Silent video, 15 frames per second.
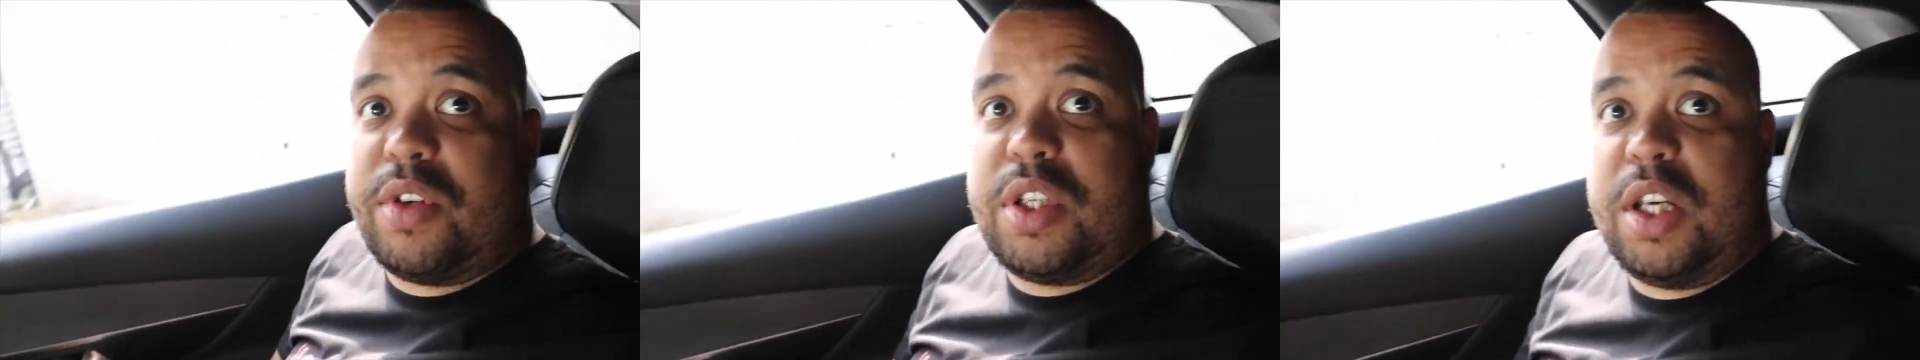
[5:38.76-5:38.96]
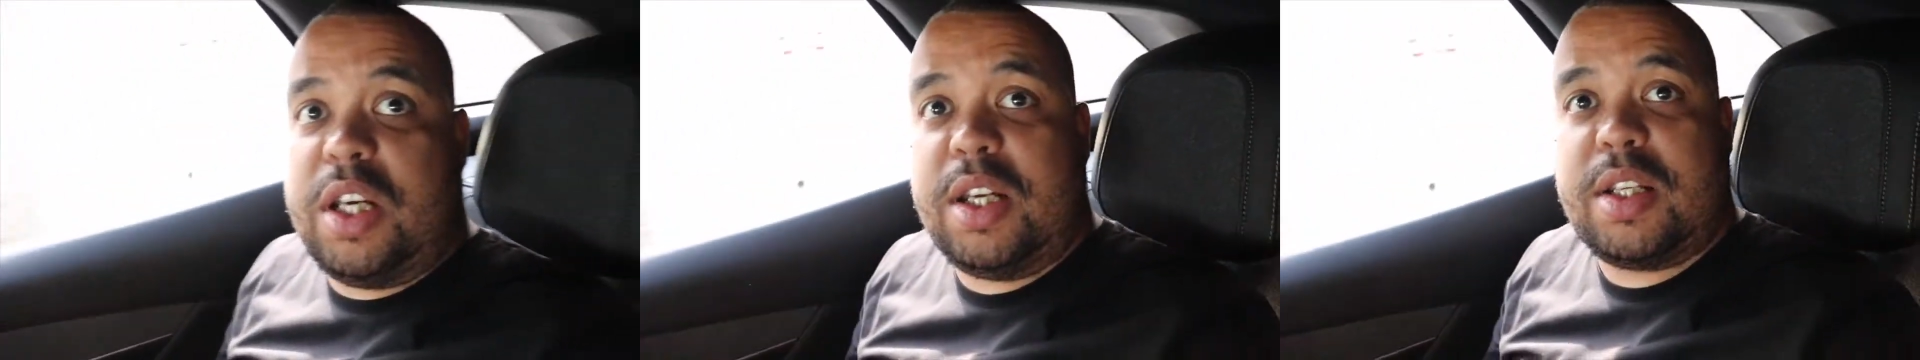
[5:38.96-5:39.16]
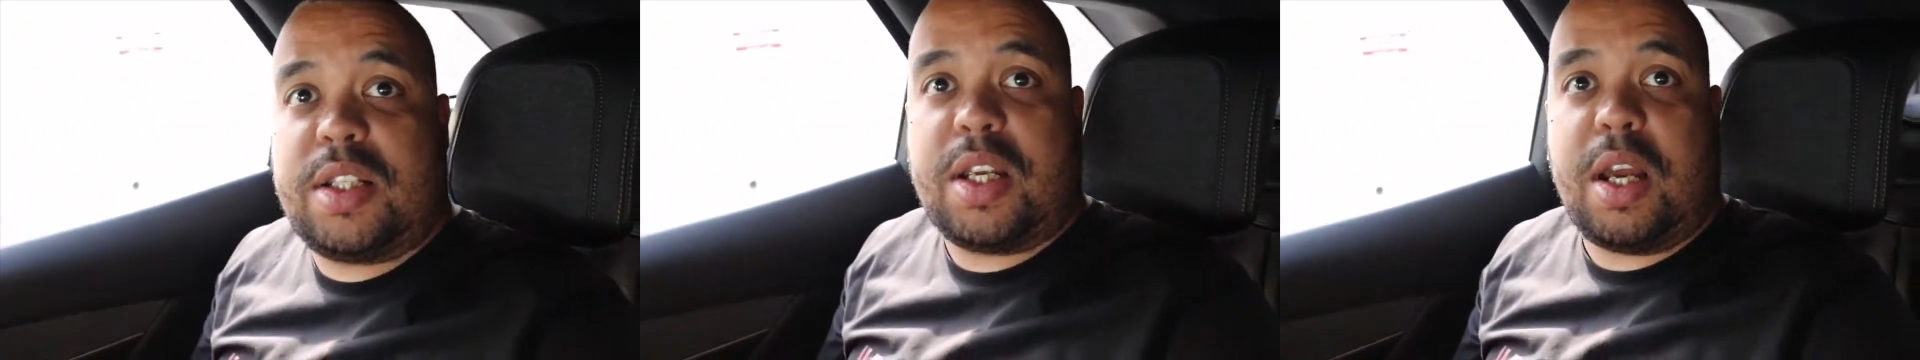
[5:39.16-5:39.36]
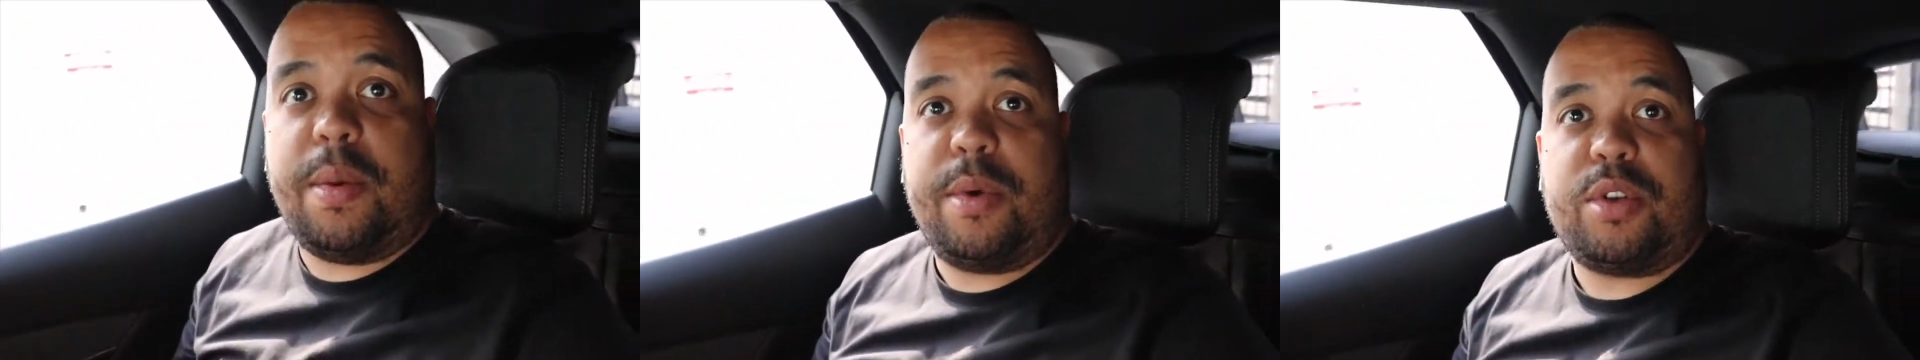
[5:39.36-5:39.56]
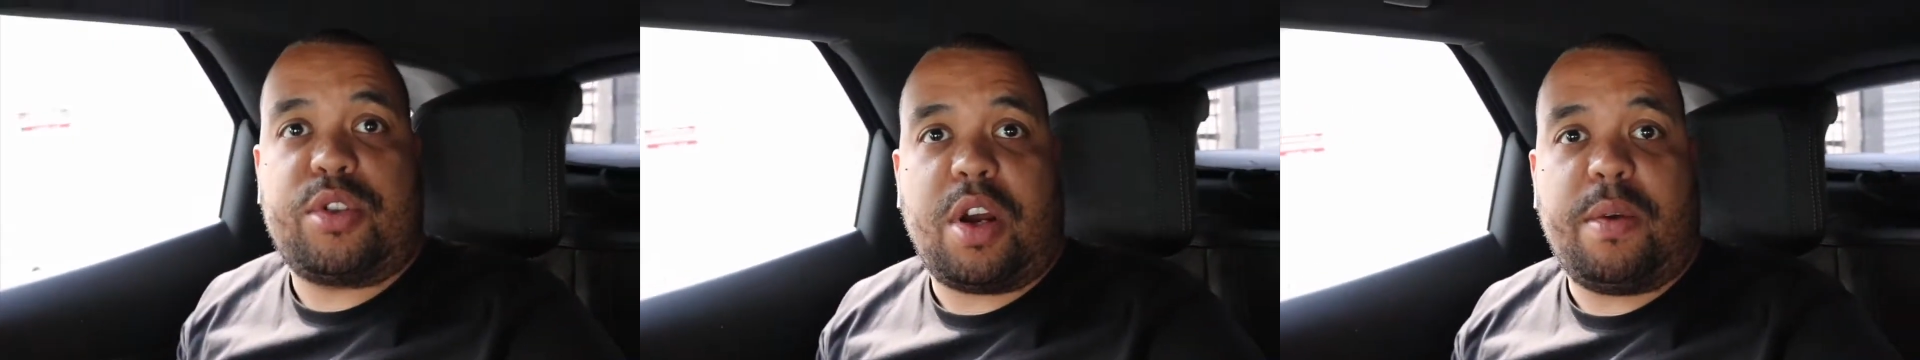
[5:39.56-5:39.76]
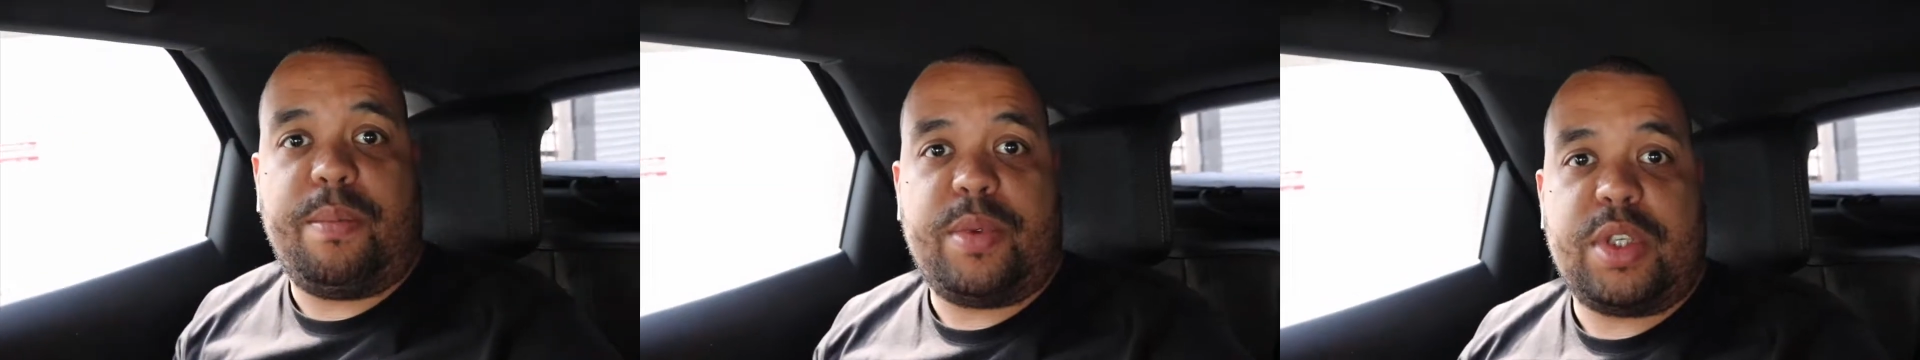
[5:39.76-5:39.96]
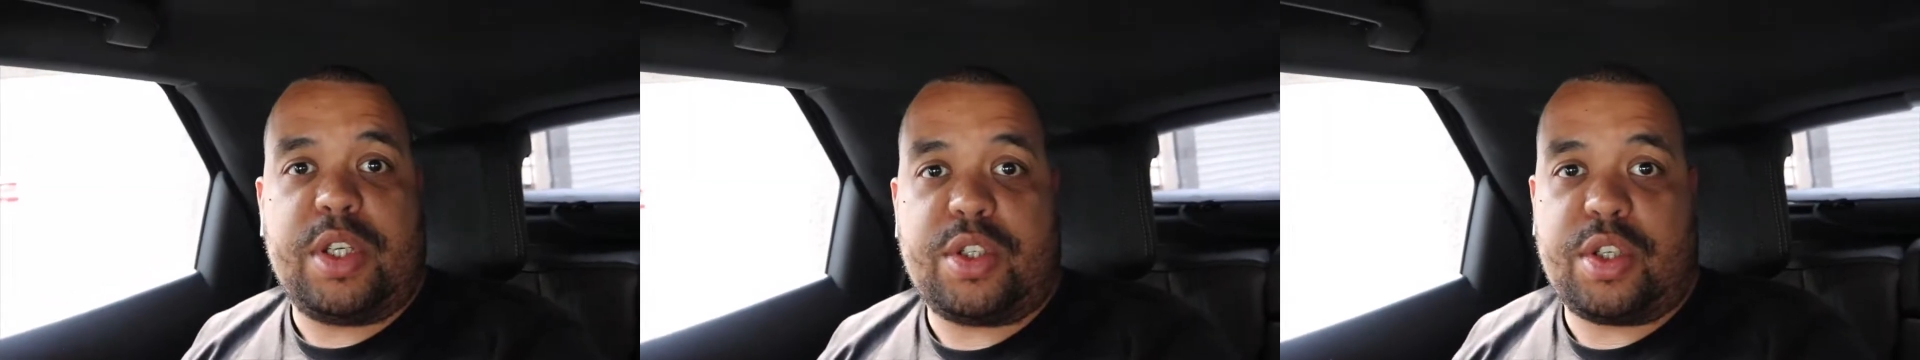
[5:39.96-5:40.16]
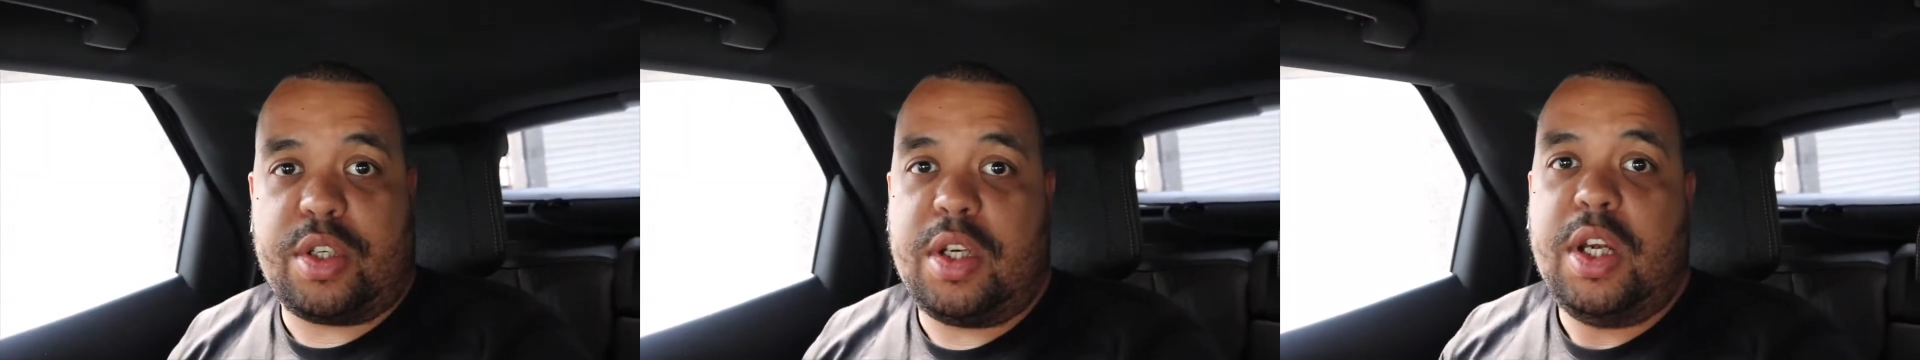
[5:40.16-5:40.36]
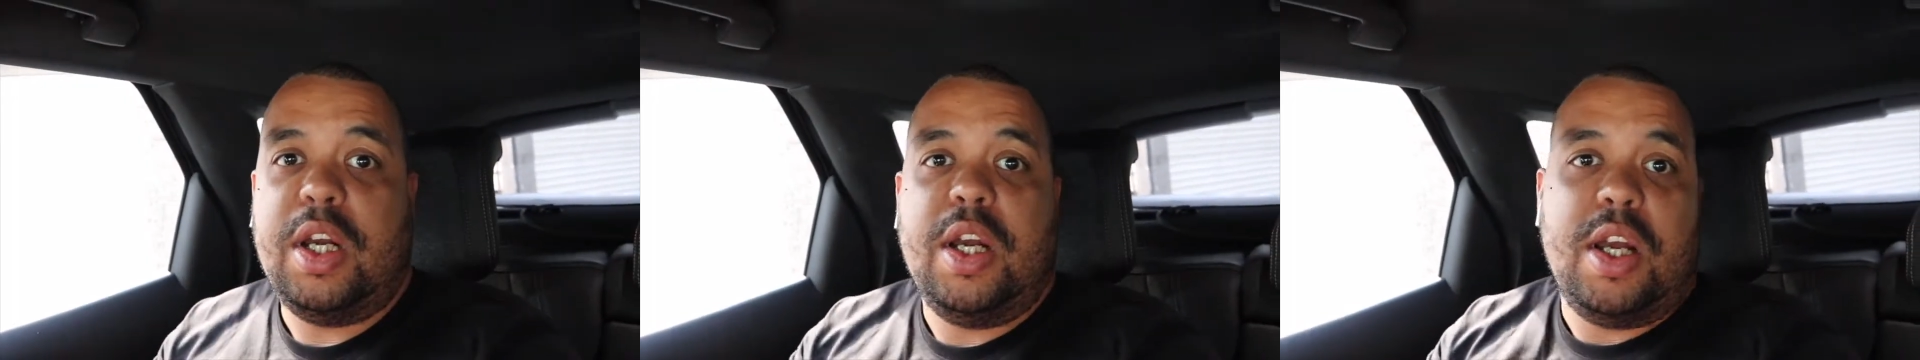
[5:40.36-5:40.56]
seat is set in my driving position.